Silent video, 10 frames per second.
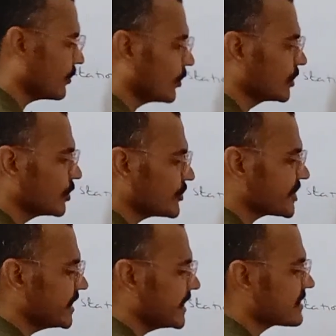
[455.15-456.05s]
although
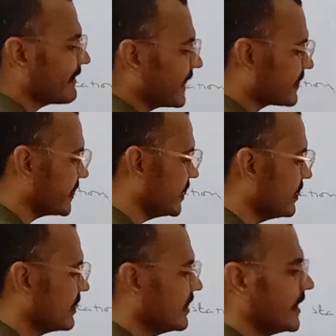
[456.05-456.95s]
she is wealthy
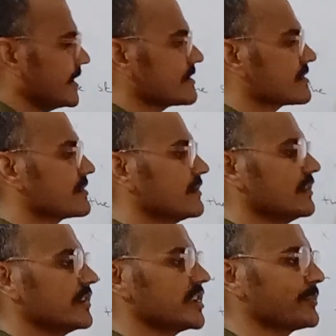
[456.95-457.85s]
is
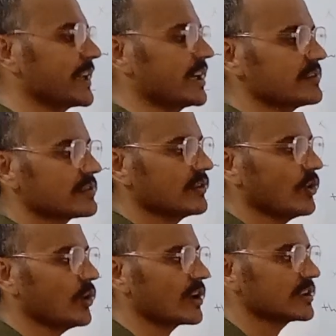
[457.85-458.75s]
dependent
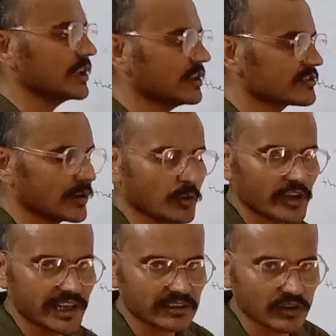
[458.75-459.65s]
or the
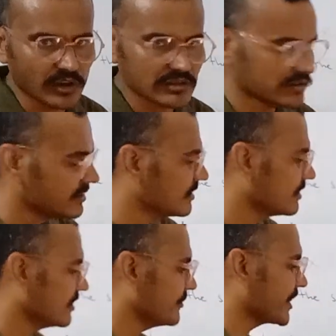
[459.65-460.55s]
subordinate clause,
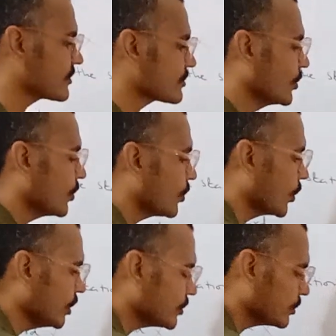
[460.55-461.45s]
because
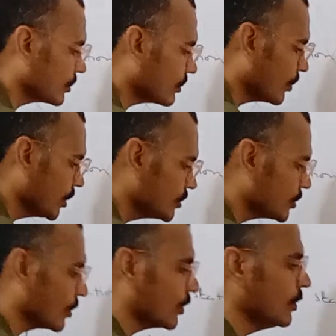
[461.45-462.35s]

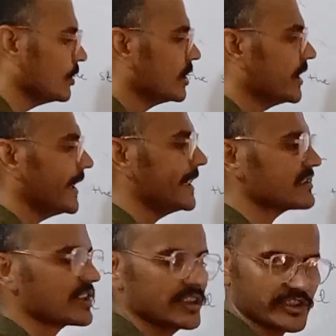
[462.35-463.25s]
although is
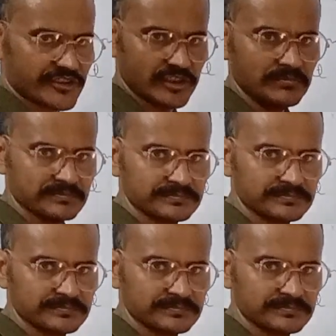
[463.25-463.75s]
conjunction,